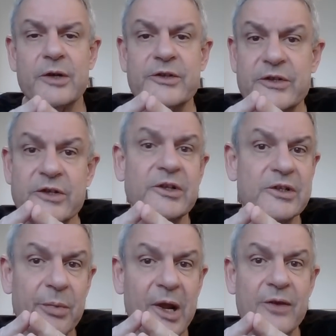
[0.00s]
narcissistic
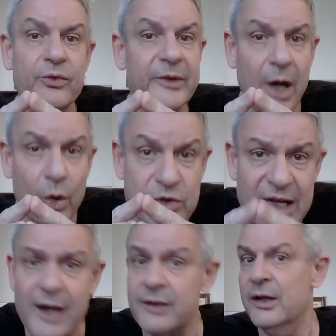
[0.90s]
supply from the
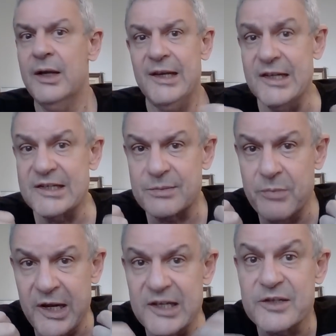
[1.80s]
outside.
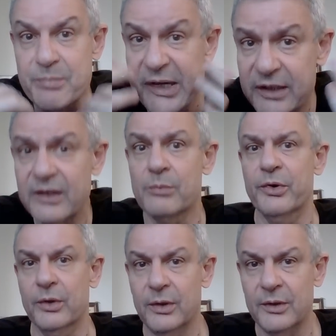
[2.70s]
He's
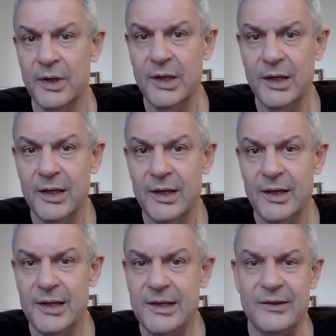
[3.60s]
pitiable.
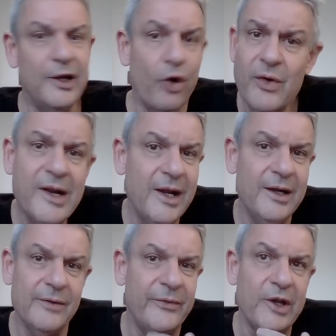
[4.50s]
The
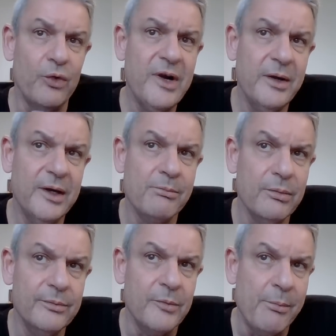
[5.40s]
only
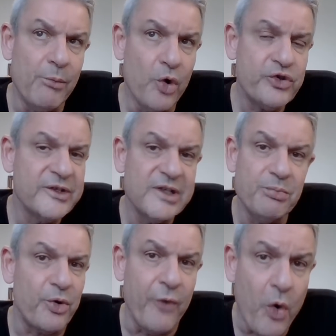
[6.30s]
emotions he
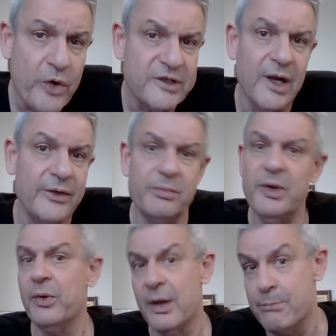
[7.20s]
provokes in other
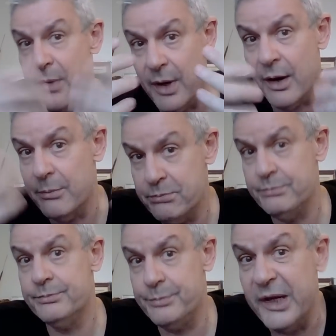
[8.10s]
people are
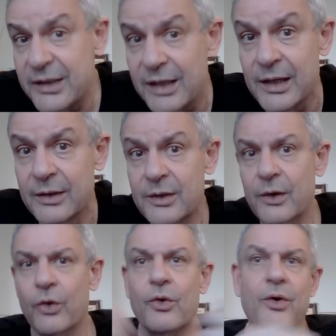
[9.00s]
pity
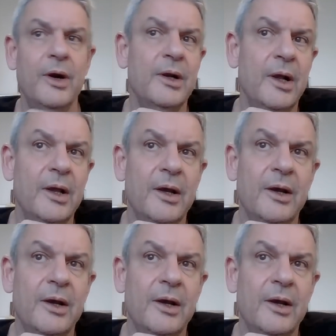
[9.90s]
or